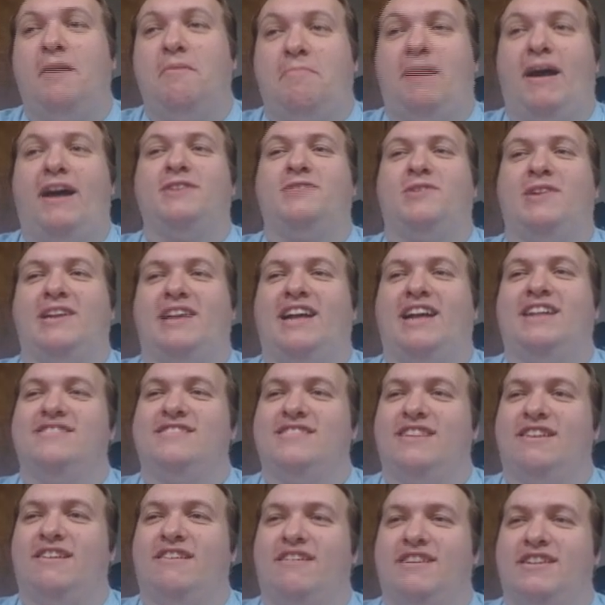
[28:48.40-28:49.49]
a Patra
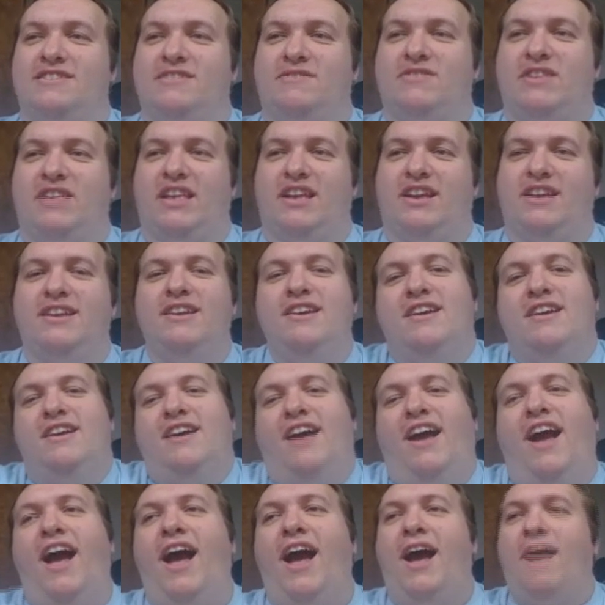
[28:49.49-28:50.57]
gunslinger, because I was like,
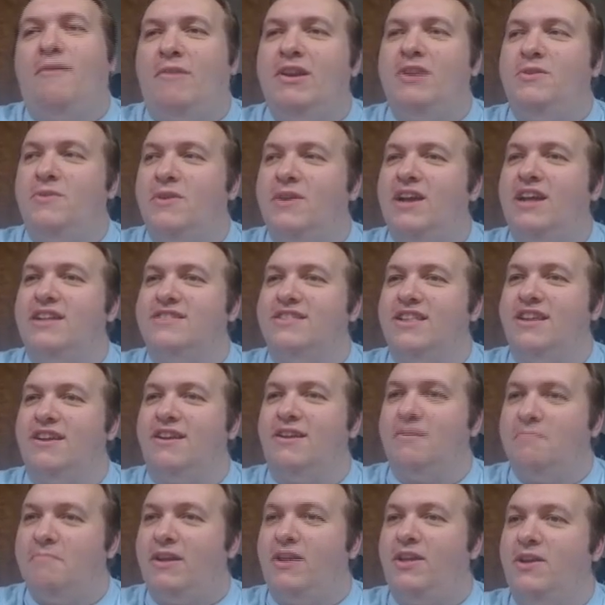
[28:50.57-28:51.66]
I want to do a
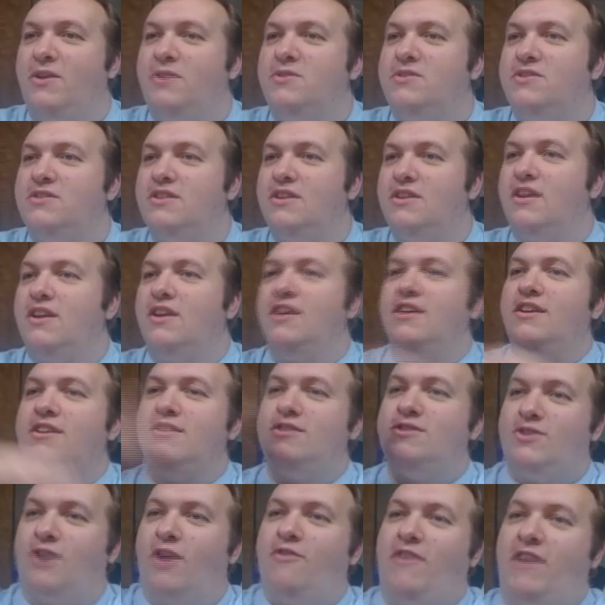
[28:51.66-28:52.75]
gunslinger but use
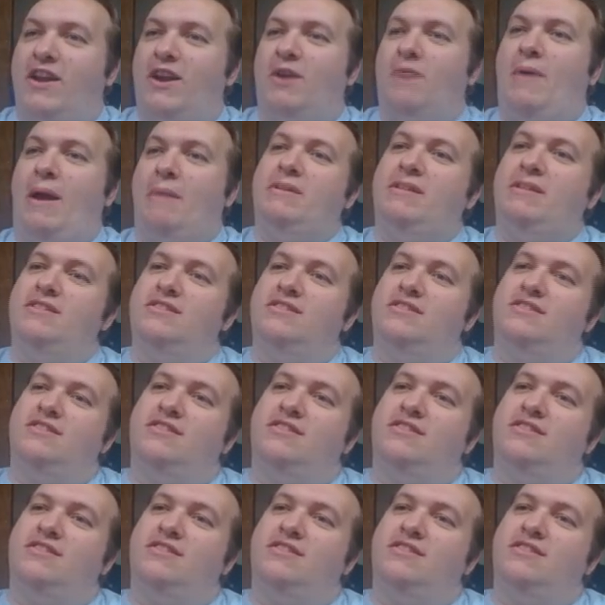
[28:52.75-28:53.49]
Starfinder weapons,